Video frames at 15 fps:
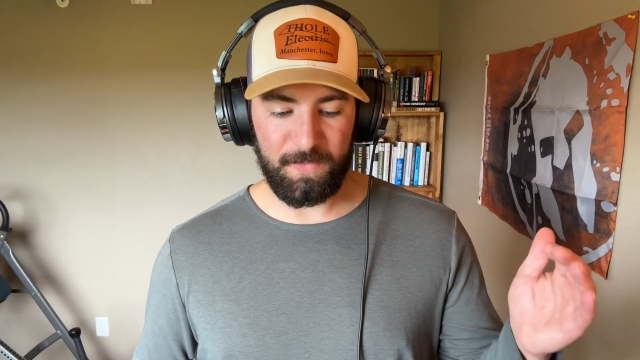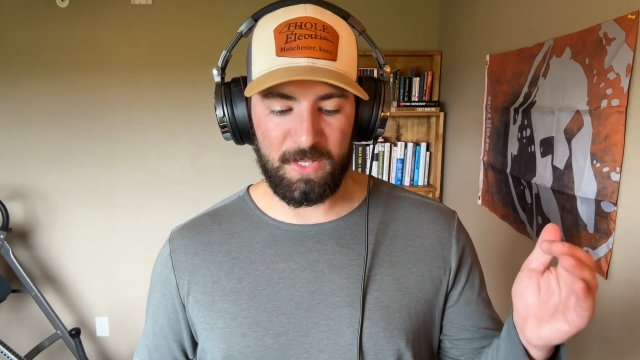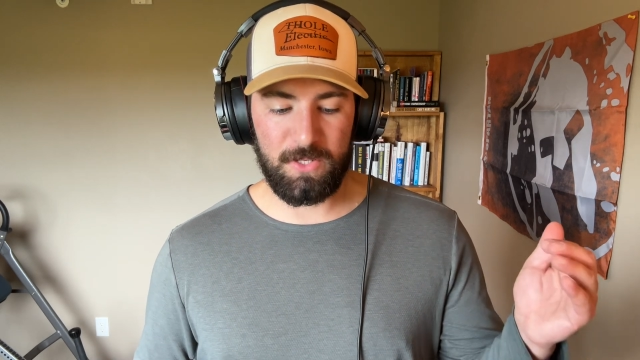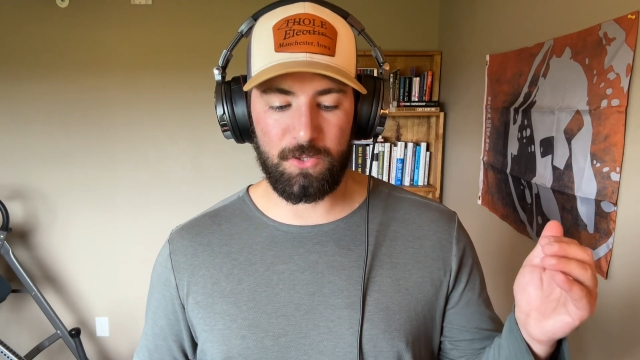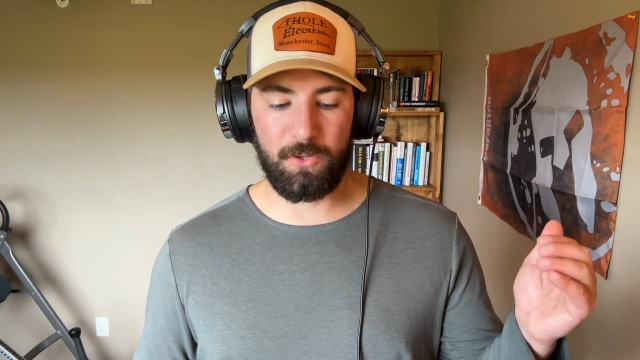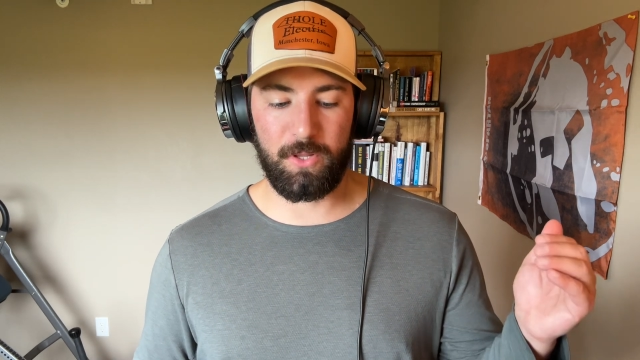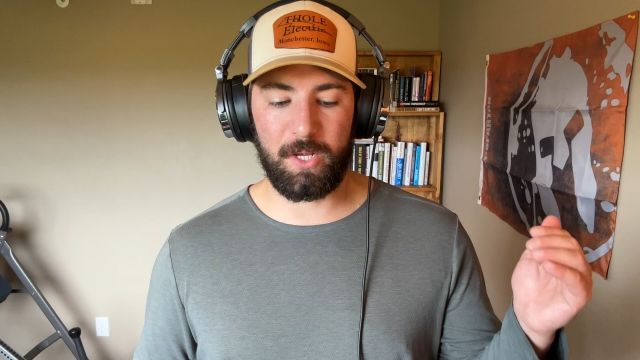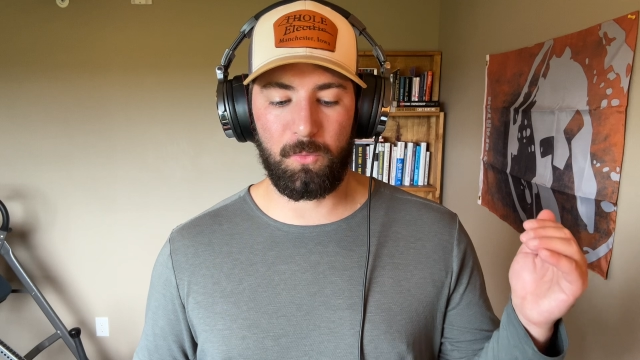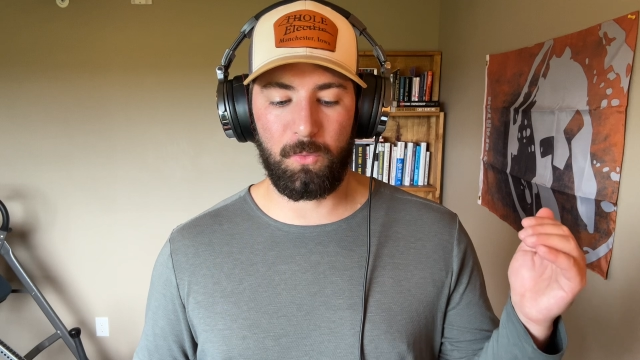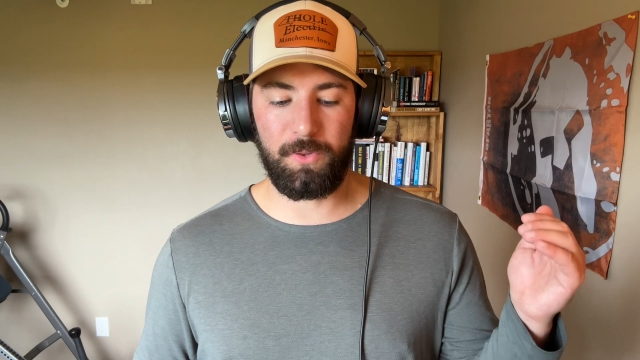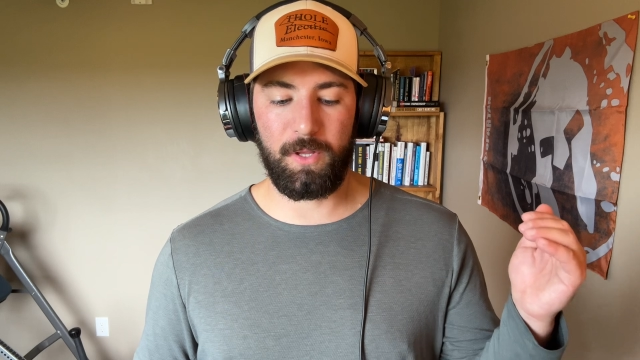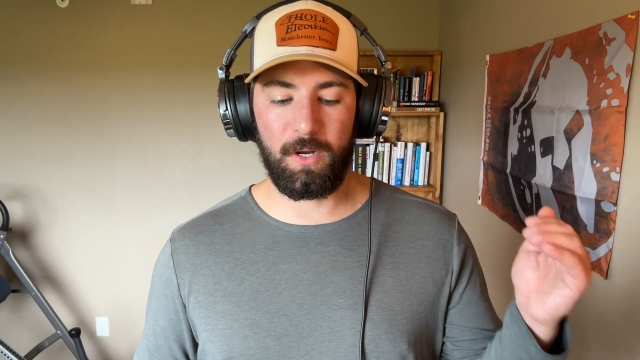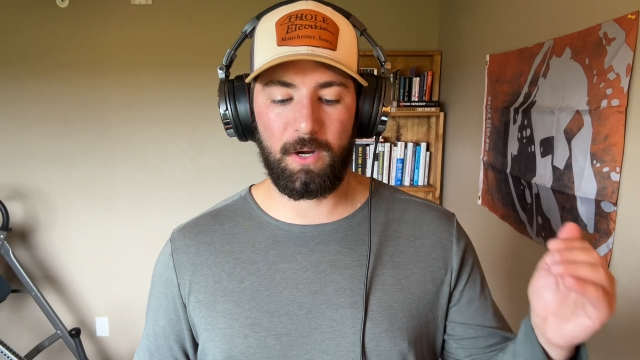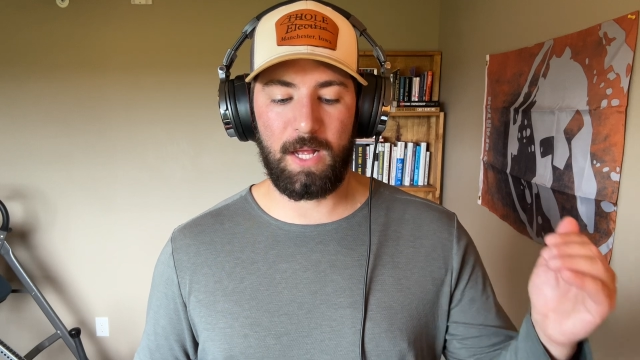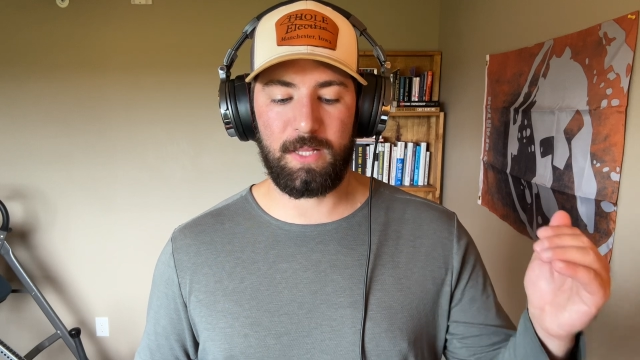So like when
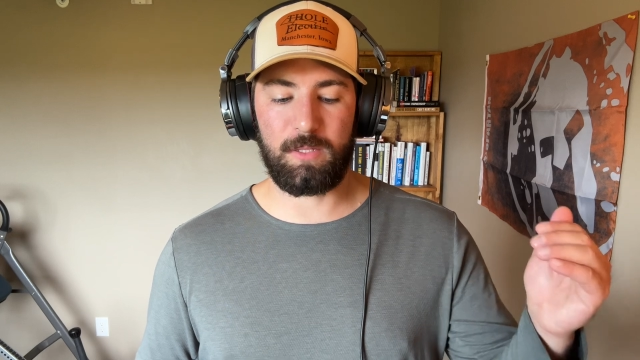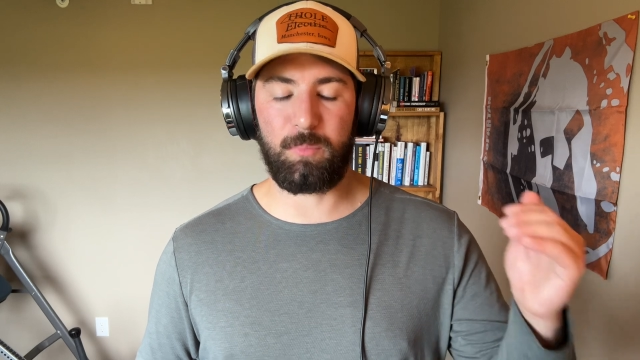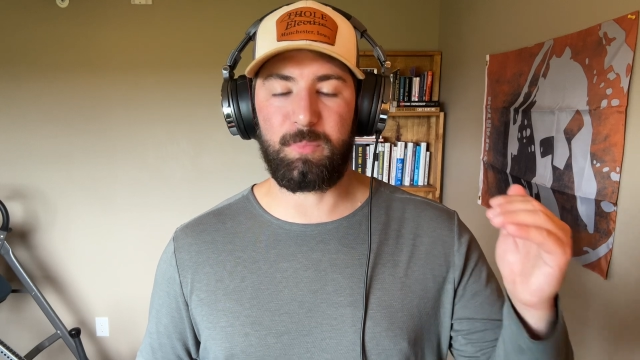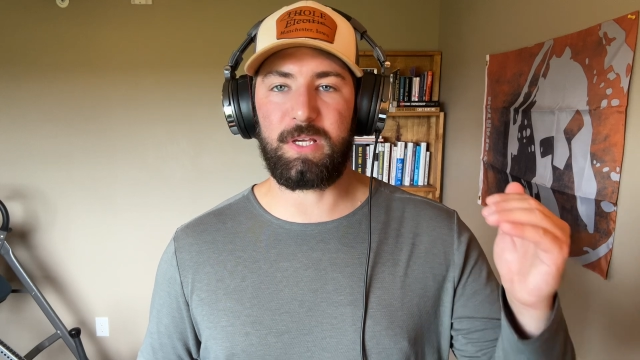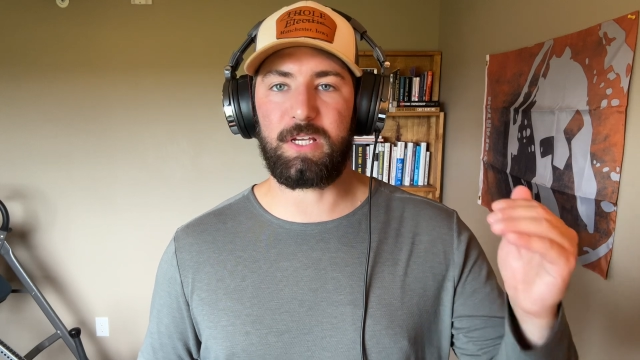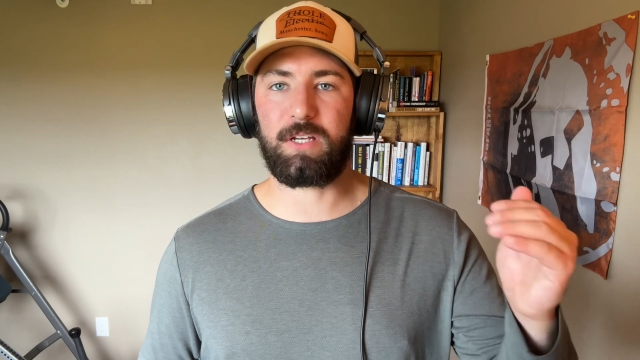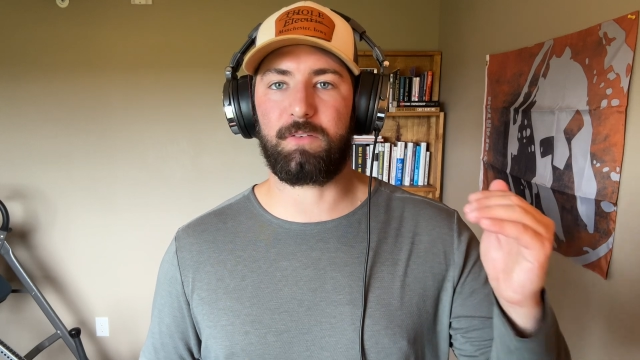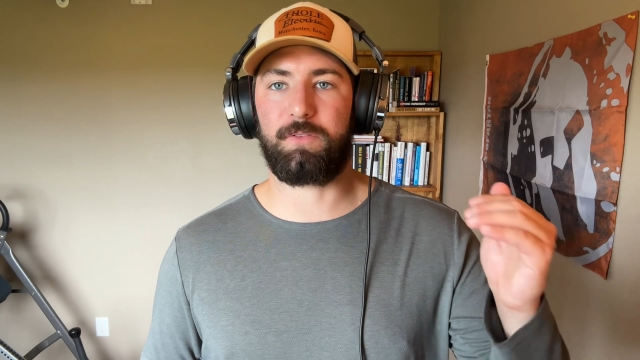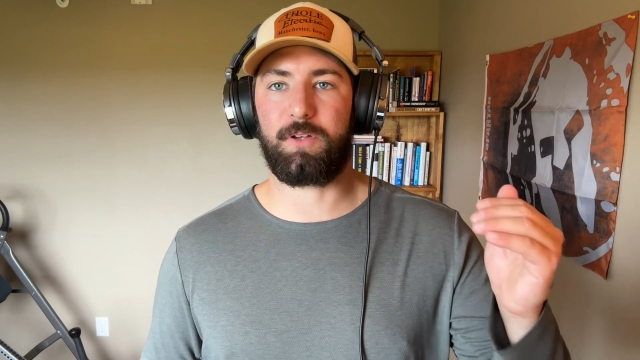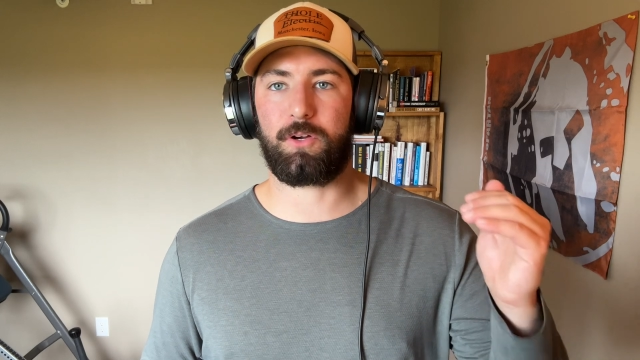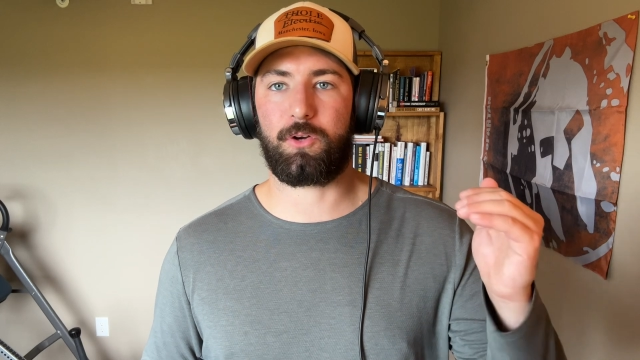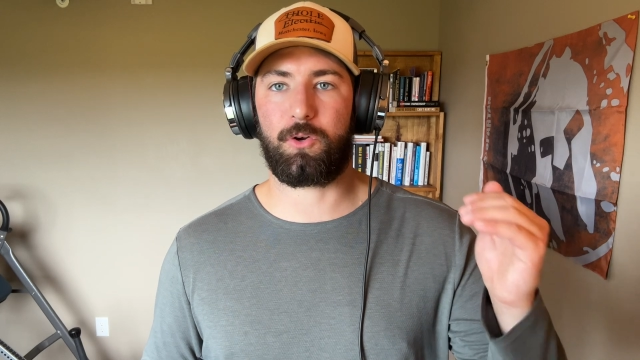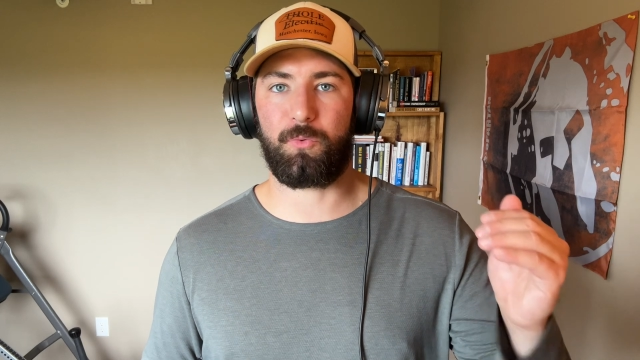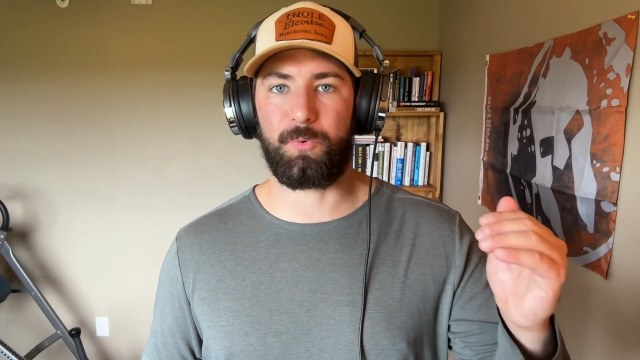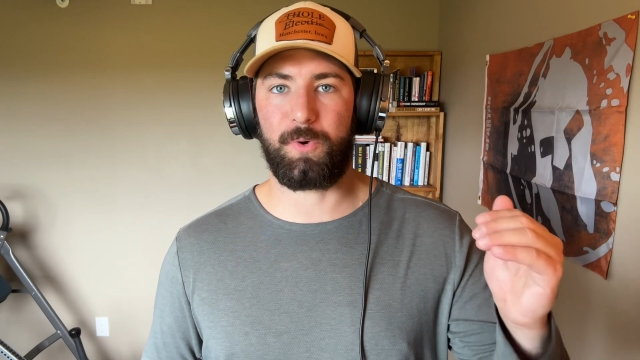they're at the peak of their
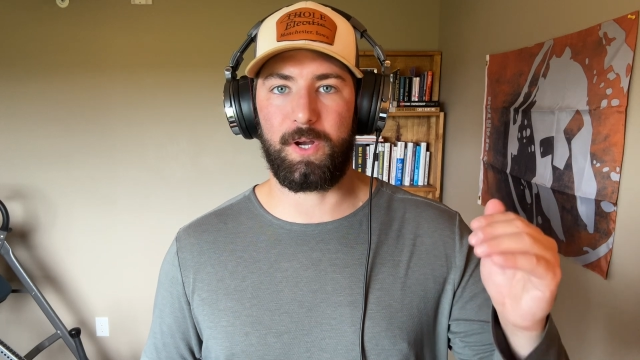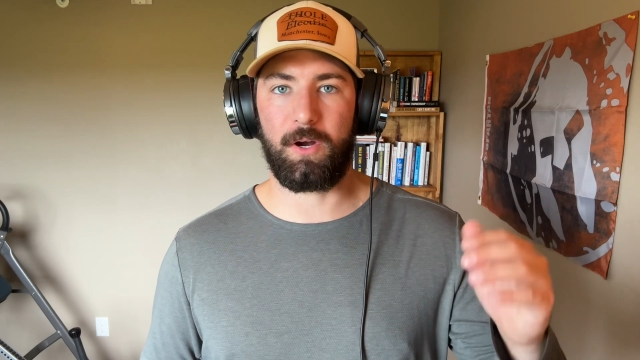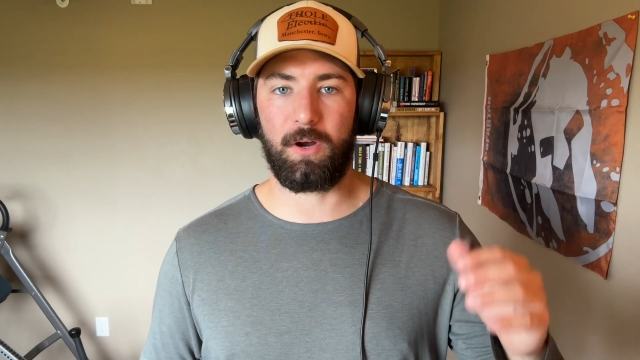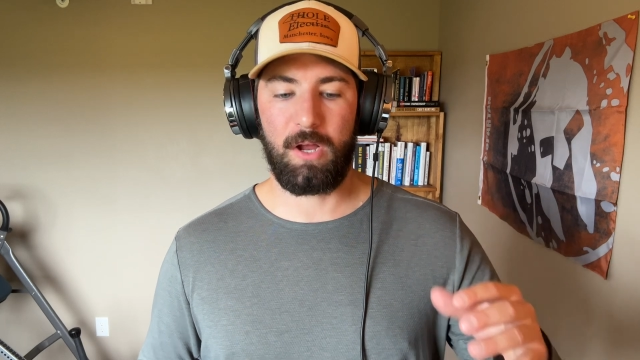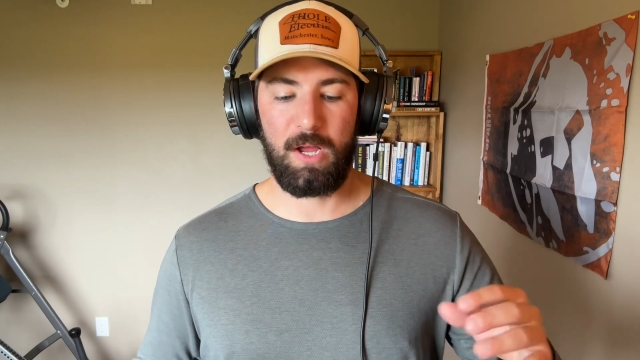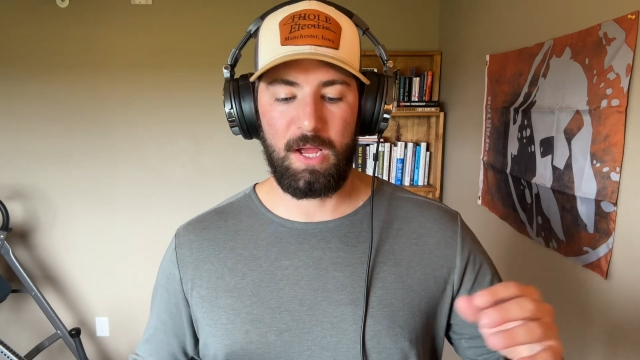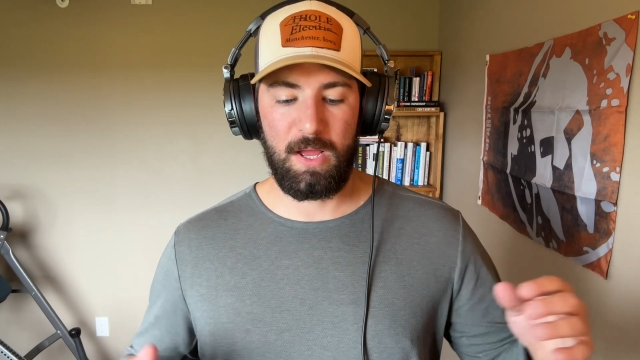career,